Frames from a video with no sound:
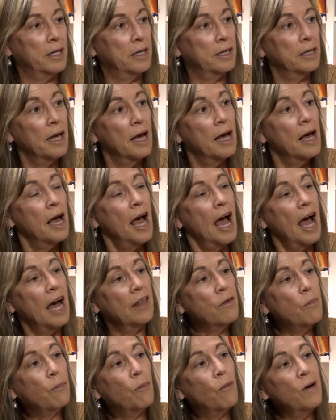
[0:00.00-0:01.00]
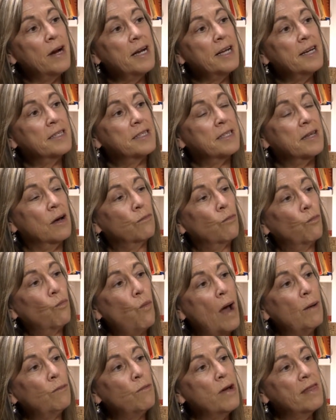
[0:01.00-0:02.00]
And, and the point is that
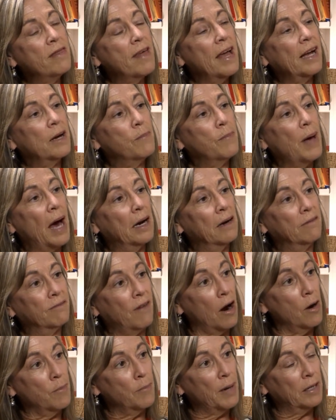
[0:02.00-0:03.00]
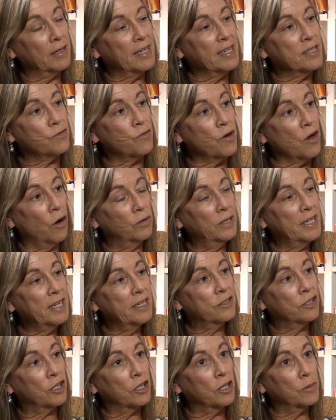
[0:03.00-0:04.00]
when we think about environmental history only
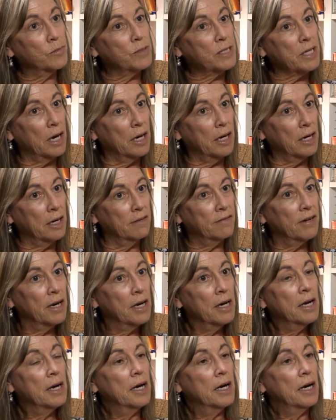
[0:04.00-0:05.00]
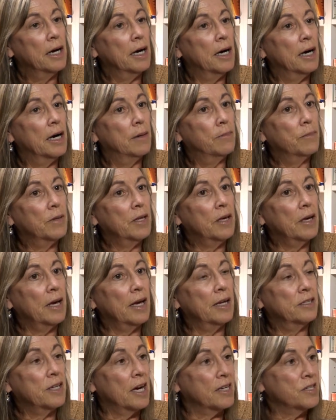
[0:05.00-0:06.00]
in terms of um,
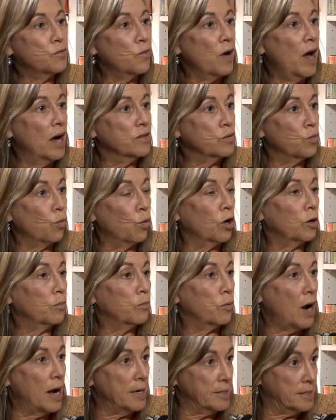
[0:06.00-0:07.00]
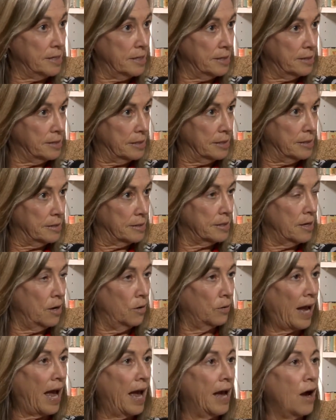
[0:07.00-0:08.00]
industrialized work processes.
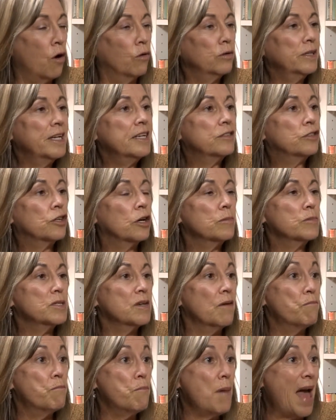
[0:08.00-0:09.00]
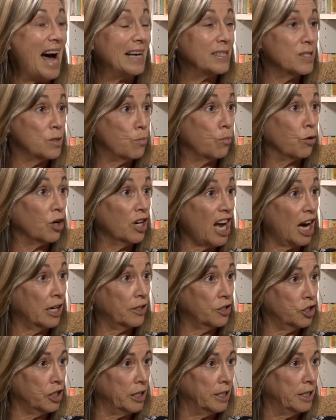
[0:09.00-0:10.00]
Okay, only in terms of mass
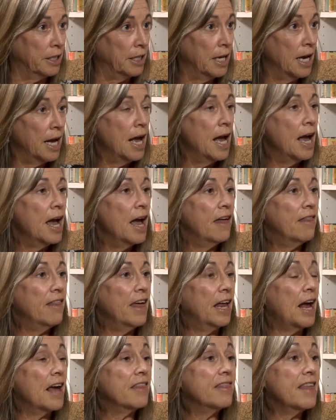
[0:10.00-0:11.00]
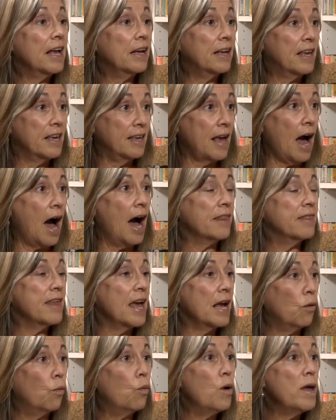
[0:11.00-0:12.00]
production. then I think I
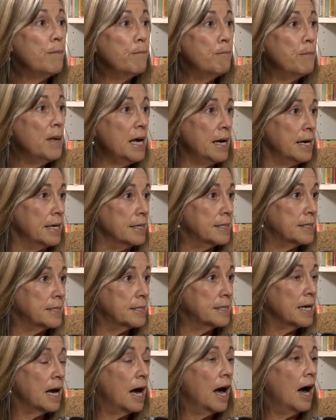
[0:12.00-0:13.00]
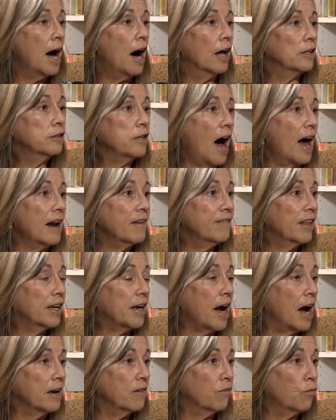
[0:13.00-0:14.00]
think we miss a lot of the
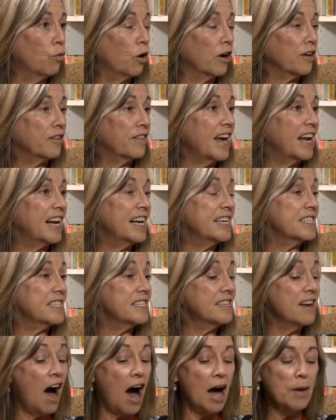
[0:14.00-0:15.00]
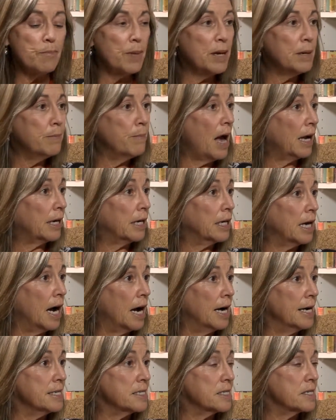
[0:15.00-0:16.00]
kind of work that has not been
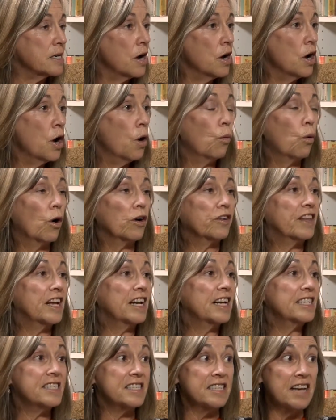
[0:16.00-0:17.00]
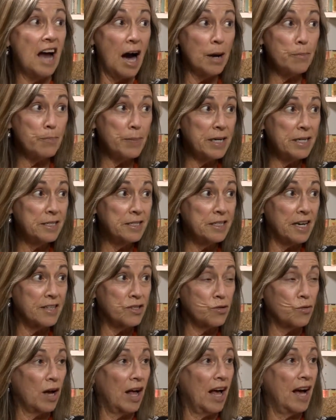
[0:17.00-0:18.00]
mechanized, work that has not been
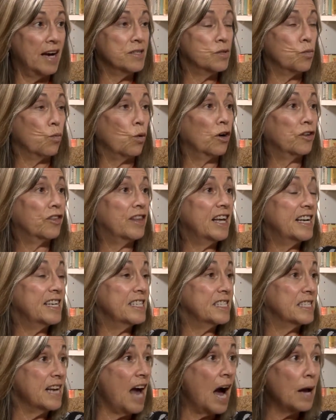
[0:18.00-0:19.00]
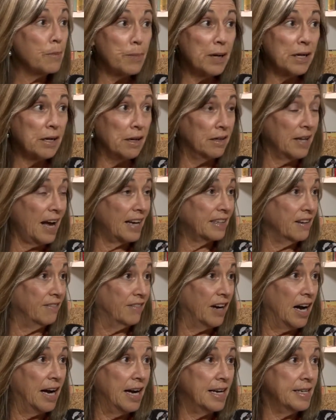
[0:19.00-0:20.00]
industrialized, work that has not been
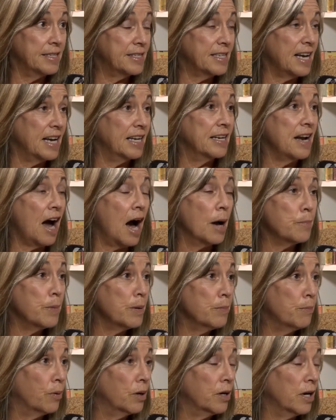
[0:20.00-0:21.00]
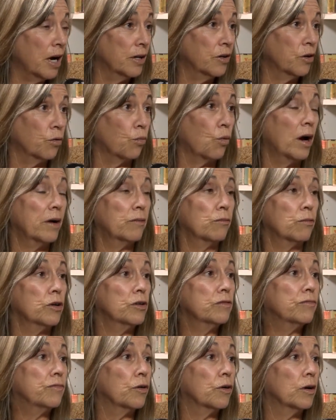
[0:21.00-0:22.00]
collectivized and not been put under one
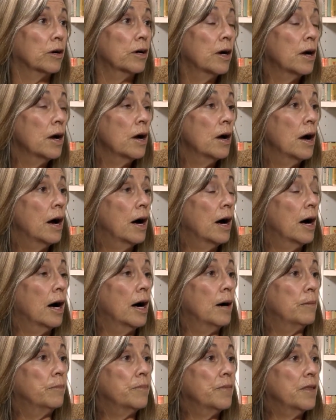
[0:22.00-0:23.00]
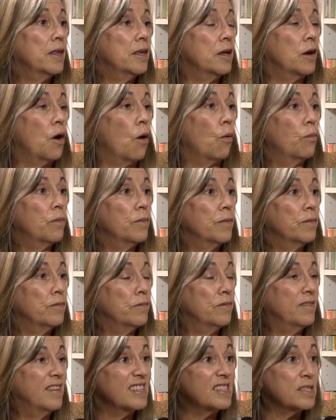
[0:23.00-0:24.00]
roof or, um, you know,
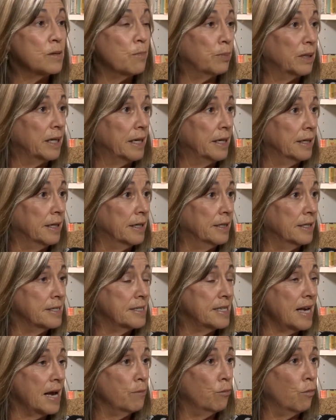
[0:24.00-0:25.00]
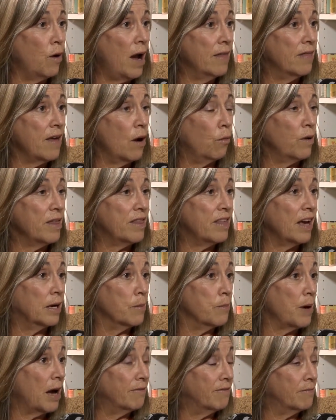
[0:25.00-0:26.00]
disciplined in the same way that we think
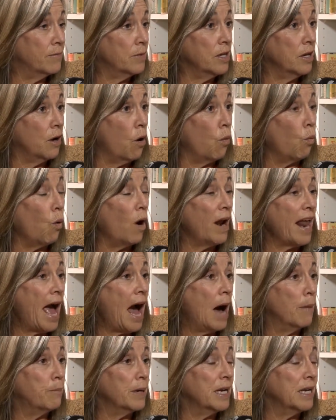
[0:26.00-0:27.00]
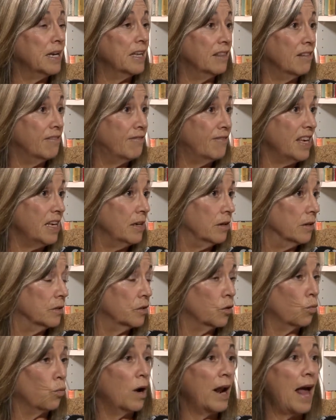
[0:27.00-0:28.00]
about, you know, what happened in the
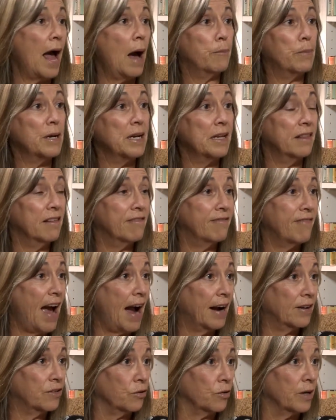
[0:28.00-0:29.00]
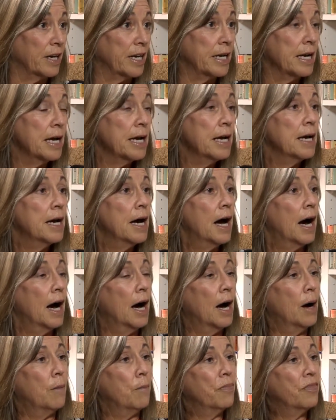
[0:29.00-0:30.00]
field or what happened in the factory.
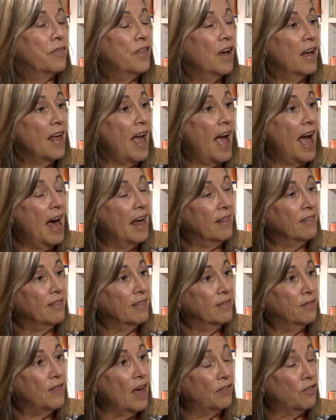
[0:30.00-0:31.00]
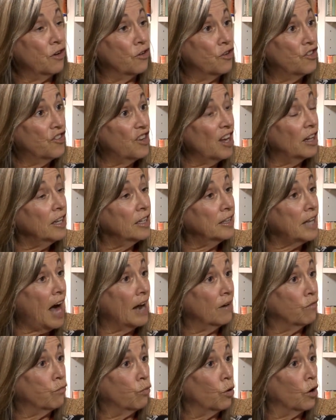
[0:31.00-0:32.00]
Um, there, and that there's still a
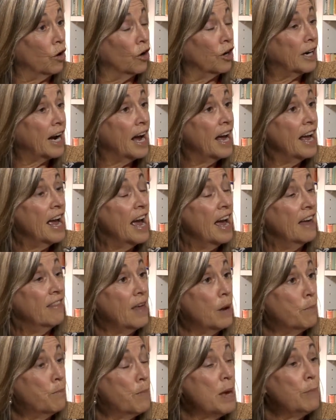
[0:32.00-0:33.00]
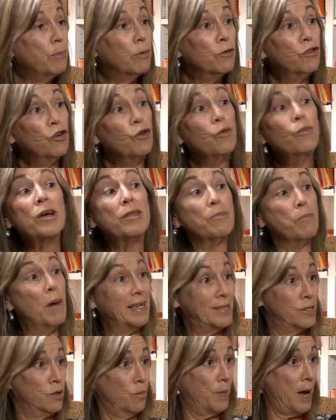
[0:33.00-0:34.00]
lot of work that people do with
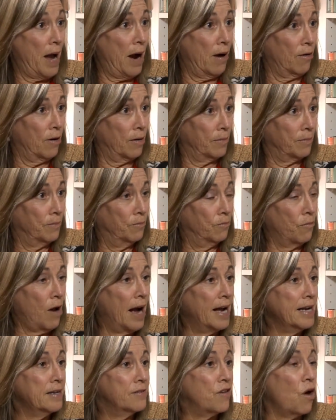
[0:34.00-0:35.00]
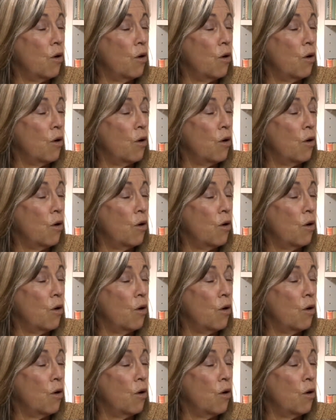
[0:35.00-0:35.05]
muscle power right?